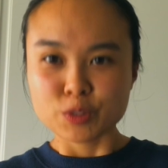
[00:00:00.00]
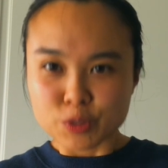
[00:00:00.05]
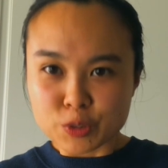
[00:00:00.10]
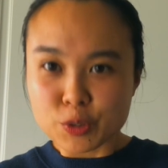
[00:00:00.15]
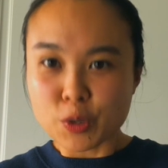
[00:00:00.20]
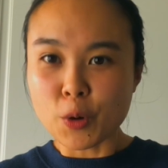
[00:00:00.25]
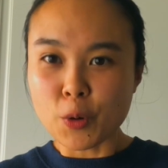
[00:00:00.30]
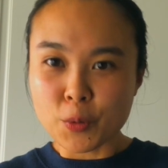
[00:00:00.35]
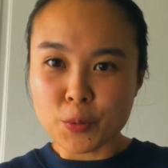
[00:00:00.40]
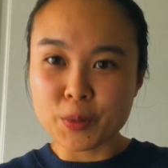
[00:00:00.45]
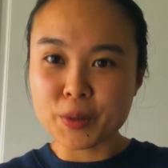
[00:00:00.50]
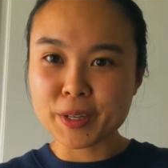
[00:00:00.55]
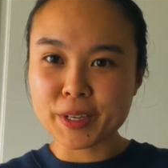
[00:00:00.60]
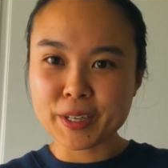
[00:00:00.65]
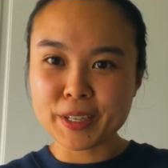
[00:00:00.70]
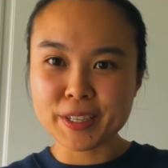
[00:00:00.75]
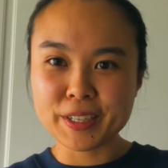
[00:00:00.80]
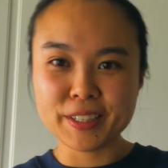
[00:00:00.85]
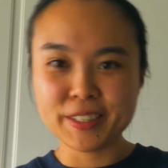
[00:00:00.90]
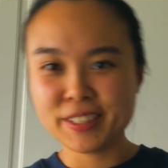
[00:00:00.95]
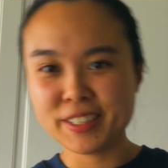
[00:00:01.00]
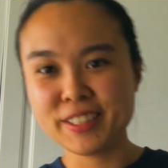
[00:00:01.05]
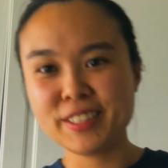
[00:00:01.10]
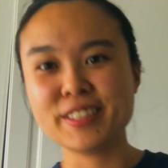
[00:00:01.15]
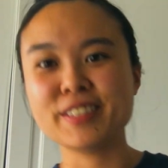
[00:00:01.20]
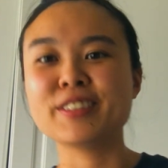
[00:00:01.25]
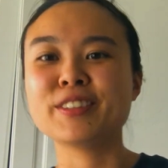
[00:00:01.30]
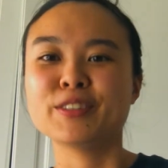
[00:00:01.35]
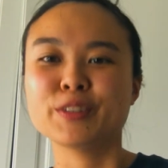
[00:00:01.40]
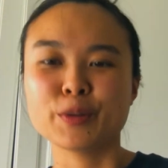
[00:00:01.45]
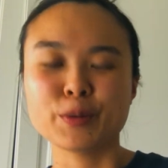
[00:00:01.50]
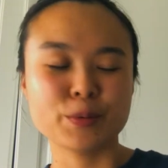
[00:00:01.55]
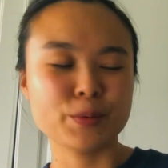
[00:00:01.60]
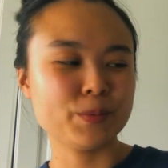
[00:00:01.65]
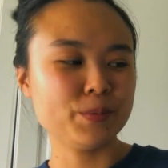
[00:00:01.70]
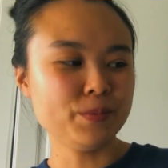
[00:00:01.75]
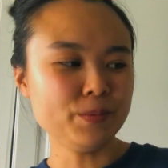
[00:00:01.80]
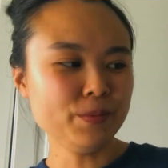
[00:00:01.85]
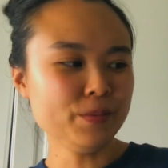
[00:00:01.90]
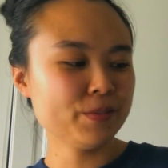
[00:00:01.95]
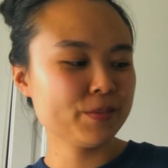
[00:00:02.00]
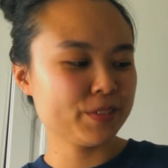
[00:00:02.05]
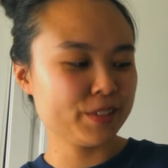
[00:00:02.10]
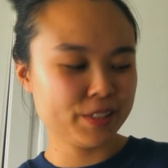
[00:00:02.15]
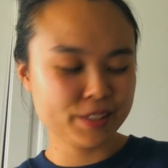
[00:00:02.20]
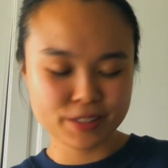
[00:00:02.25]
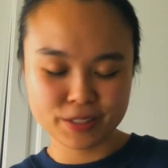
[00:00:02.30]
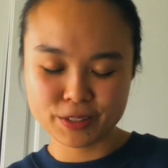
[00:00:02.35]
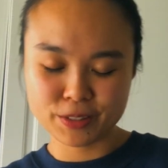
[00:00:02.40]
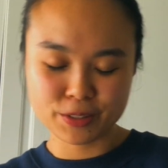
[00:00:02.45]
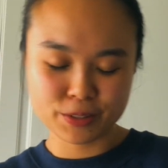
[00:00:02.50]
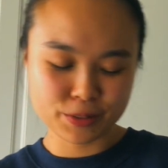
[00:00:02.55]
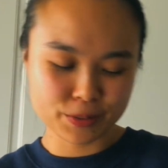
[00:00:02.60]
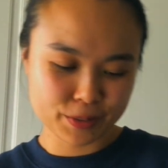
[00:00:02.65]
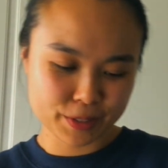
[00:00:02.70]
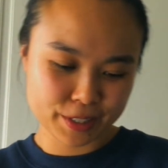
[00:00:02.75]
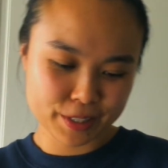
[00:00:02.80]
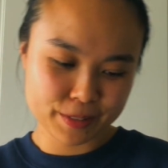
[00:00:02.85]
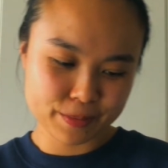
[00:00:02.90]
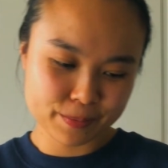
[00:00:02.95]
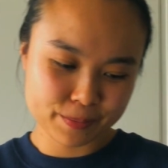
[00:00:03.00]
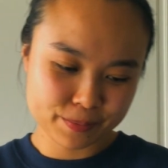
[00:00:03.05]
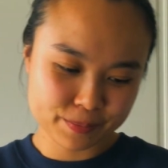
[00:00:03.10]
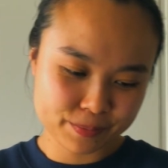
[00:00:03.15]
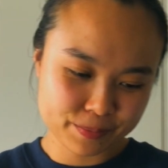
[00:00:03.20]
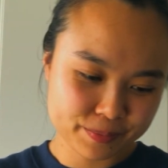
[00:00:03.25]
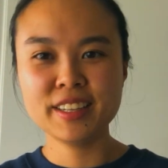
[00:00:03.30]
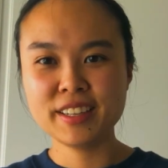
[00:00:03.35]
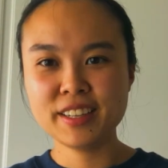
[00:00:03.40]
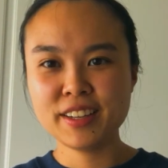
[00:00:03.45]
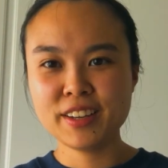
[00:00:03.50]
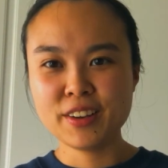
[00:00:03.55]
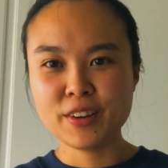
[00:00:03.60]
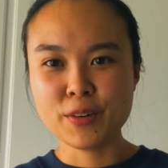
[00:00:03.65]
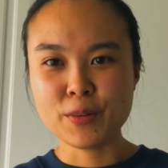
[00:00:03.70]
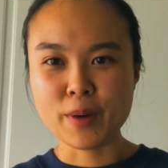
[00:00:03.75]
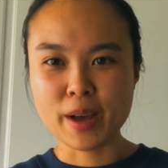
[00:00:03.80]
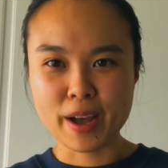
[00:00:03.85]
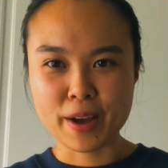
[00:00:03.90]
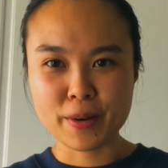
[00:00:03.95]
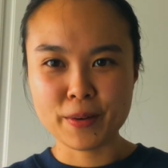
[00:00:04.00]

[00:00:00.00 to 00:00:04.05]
So good. This is so good. Wow.